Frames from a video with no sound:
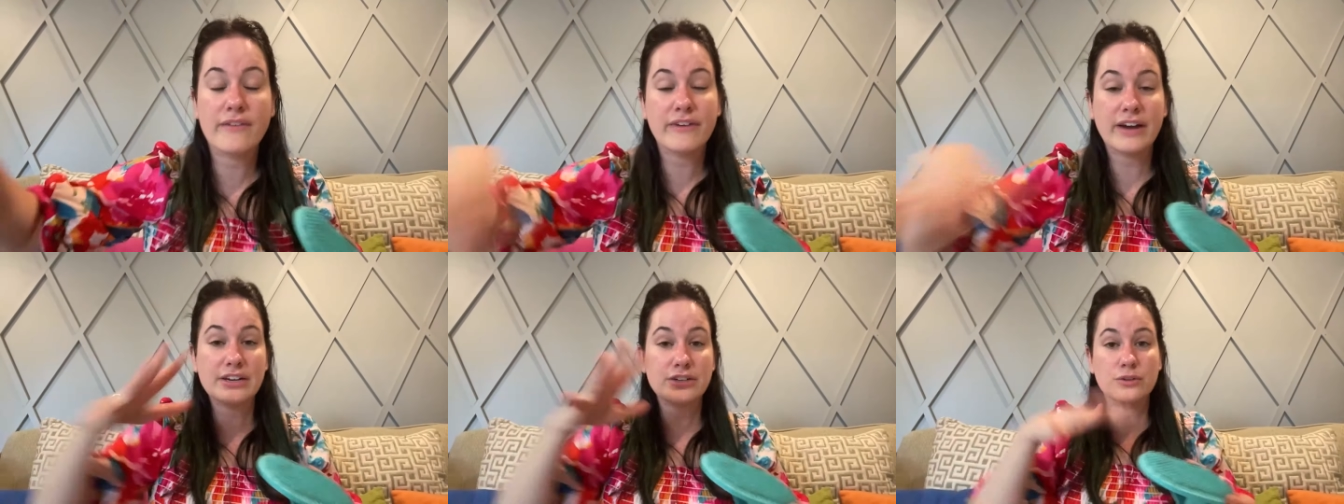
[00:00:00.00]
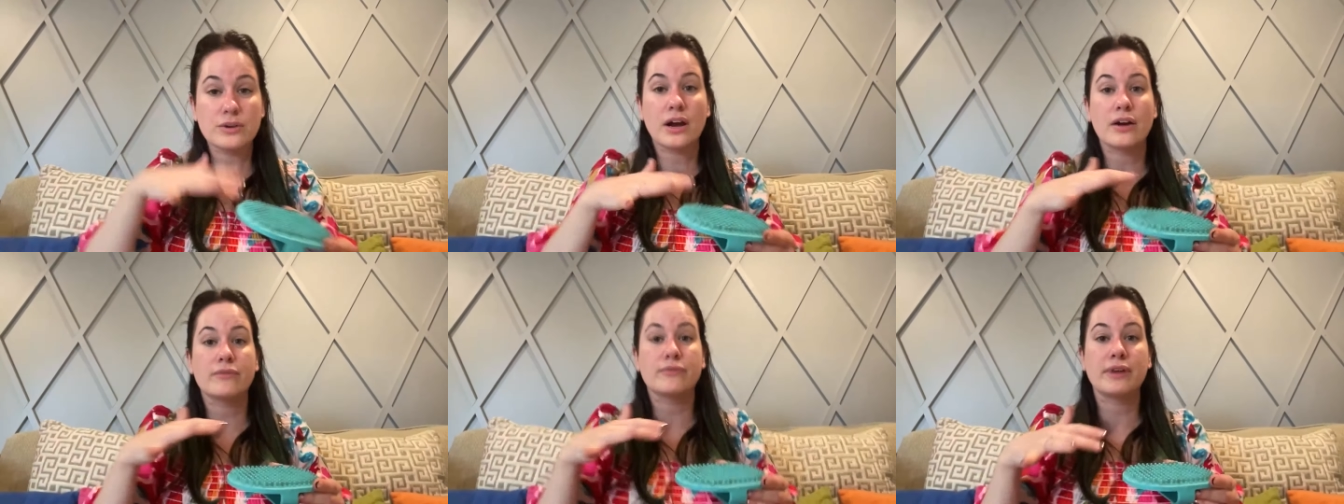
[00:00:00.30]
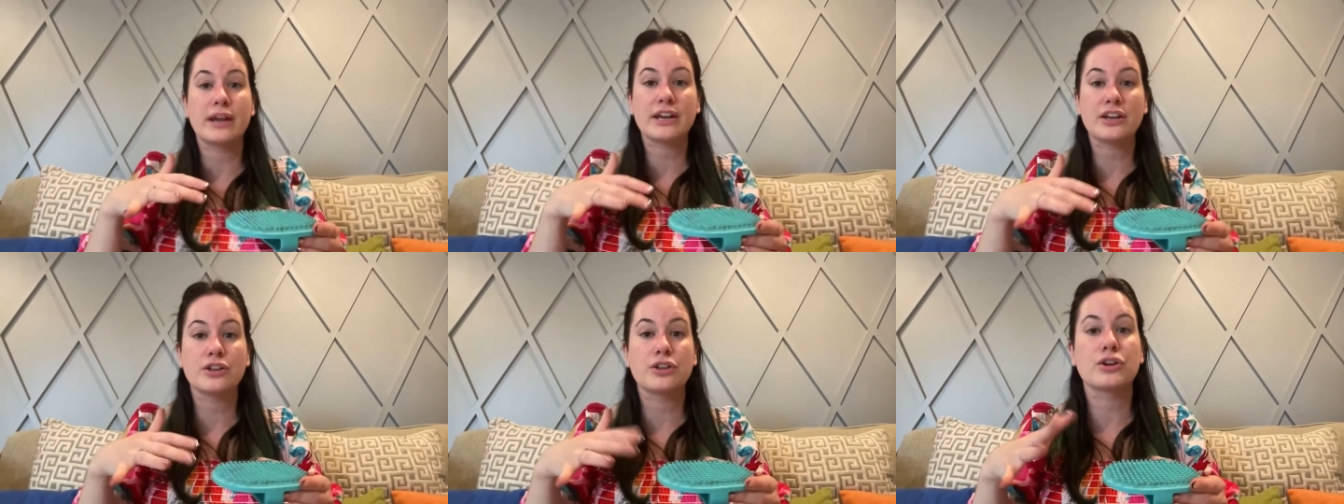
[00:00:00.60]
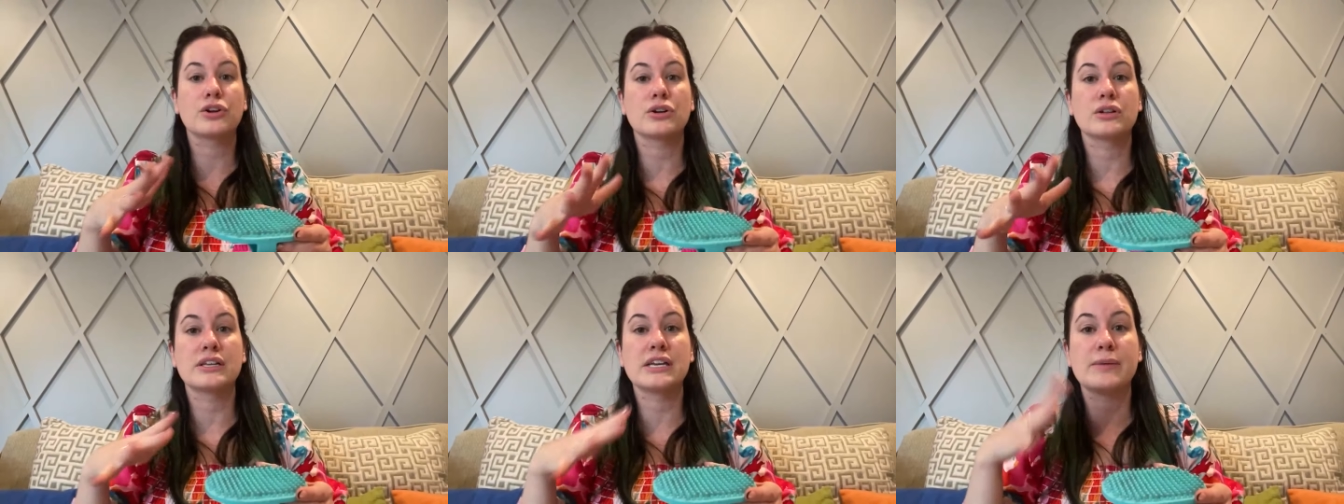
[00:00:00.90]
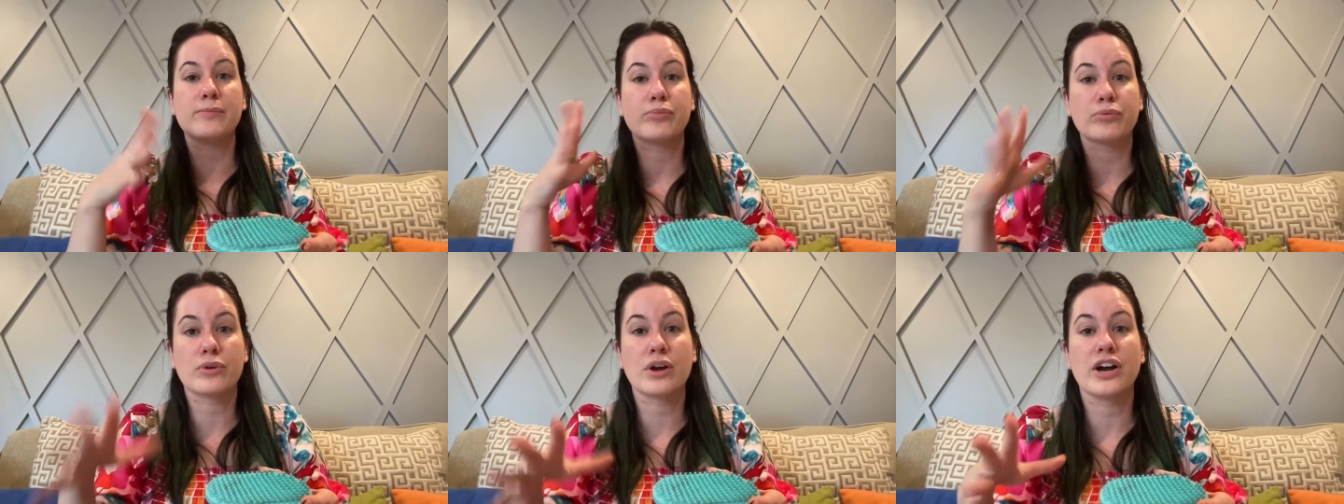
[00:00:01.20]
if I do not
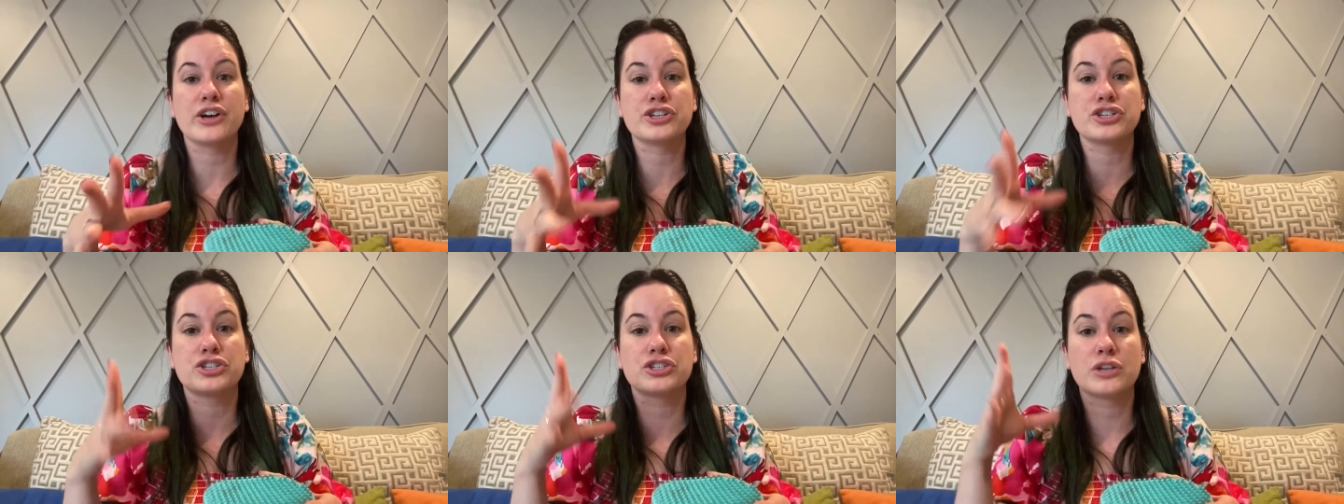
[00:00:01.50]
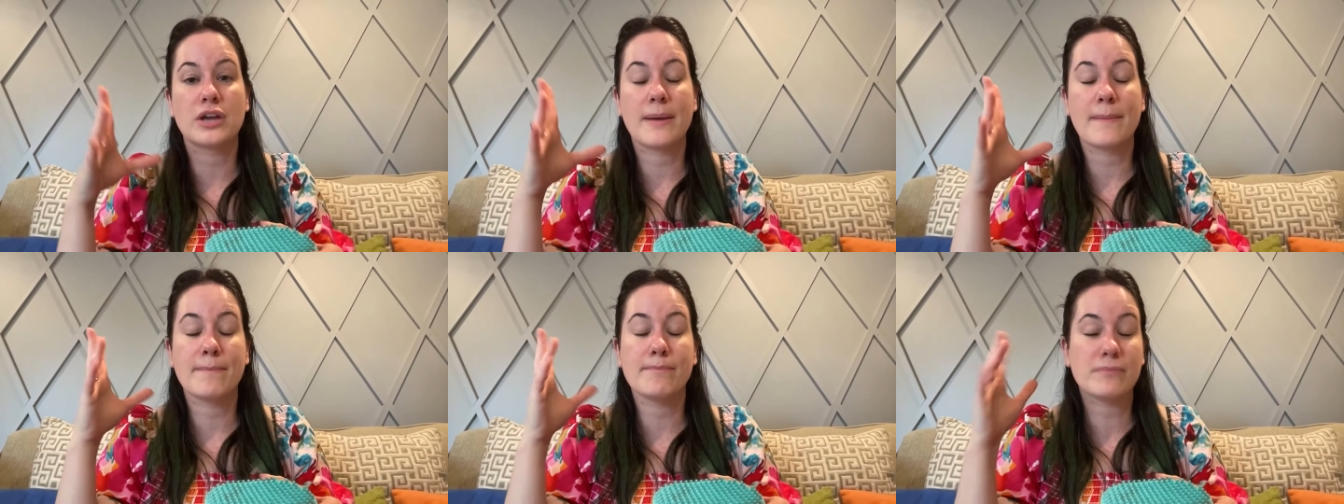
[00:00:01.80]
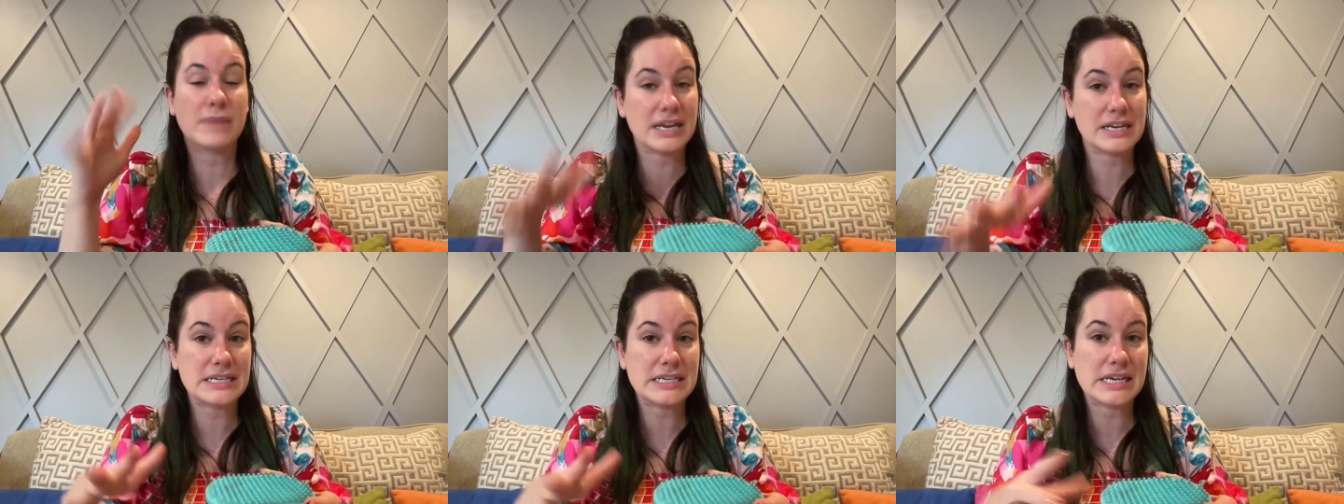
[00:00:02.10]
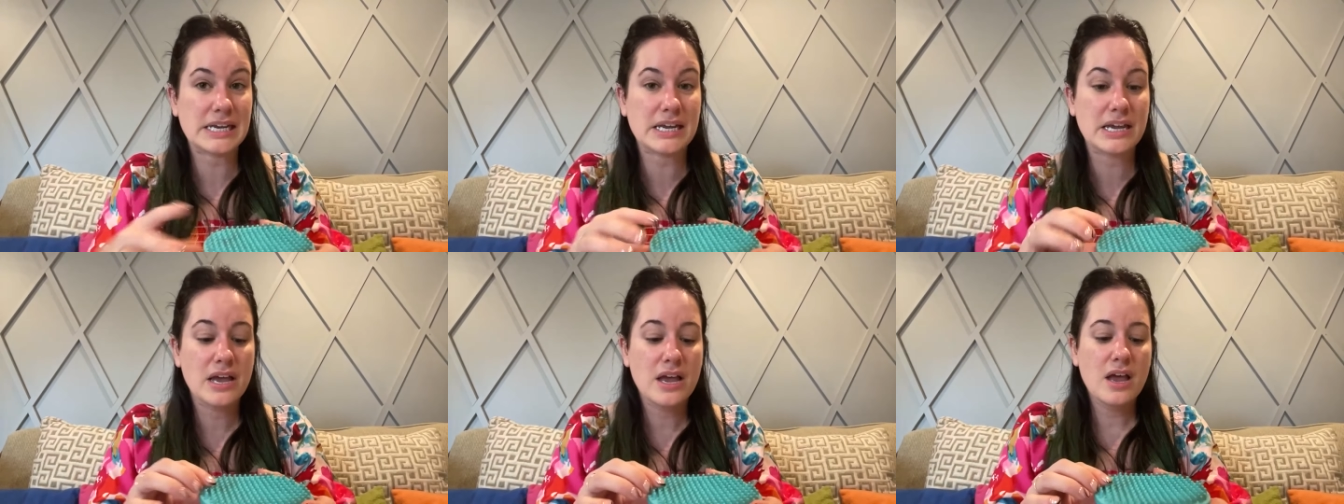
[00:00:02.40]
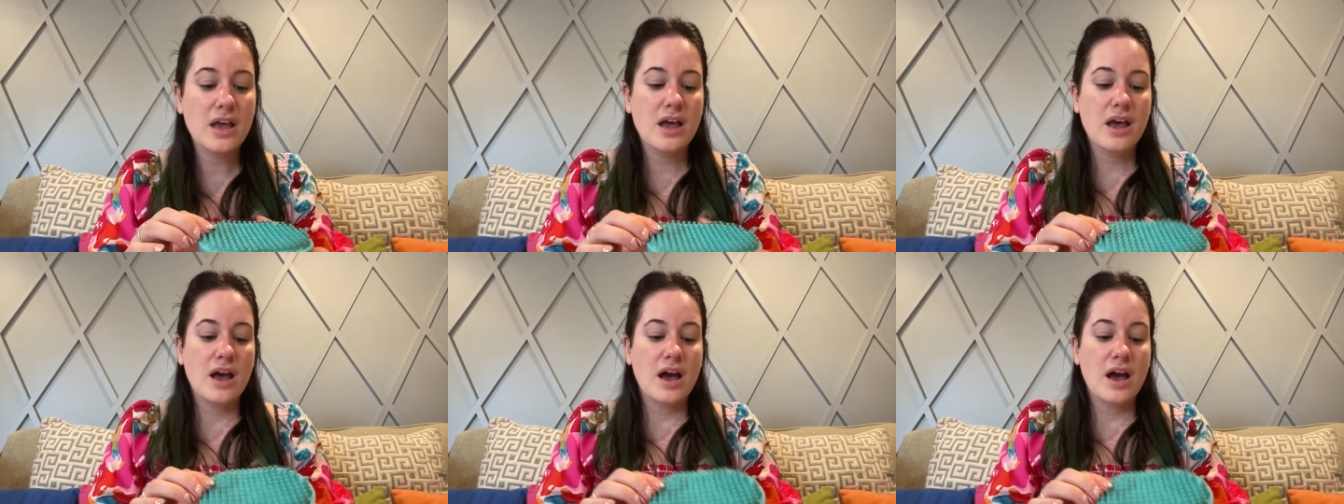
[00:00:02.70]
regularly brush Mindy,